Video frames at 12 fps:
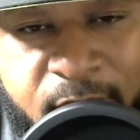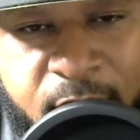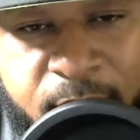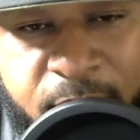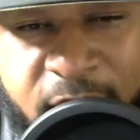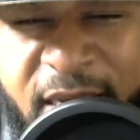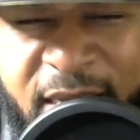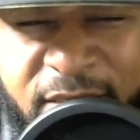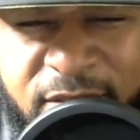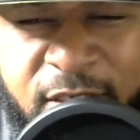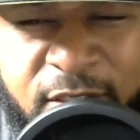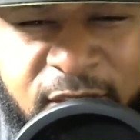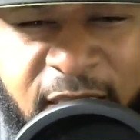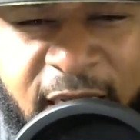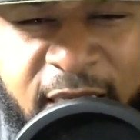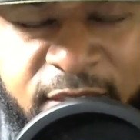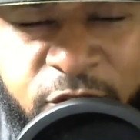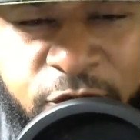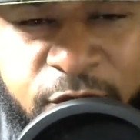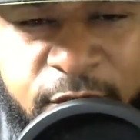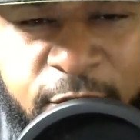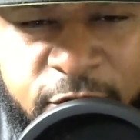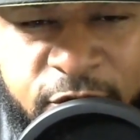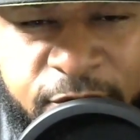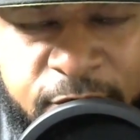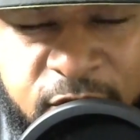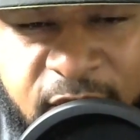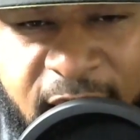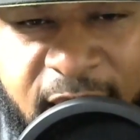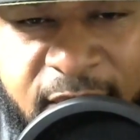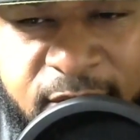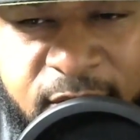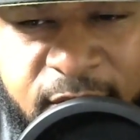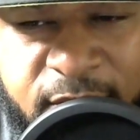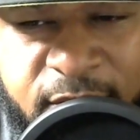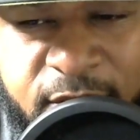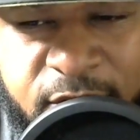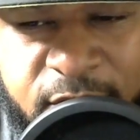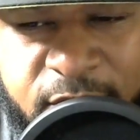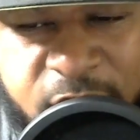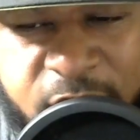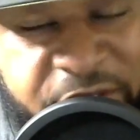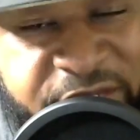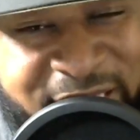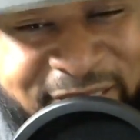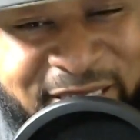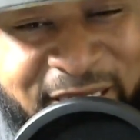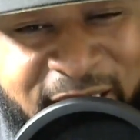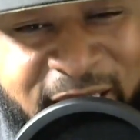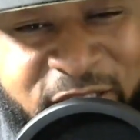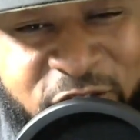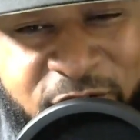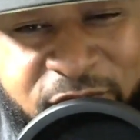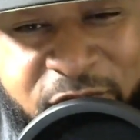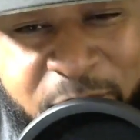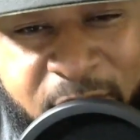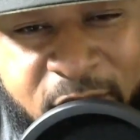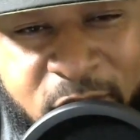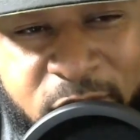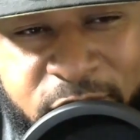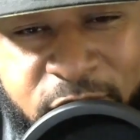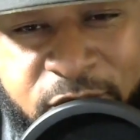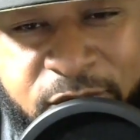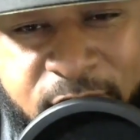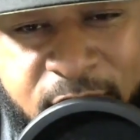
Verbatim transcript: but he has good size, intriguing size. And he's a decent catcher of the ball too.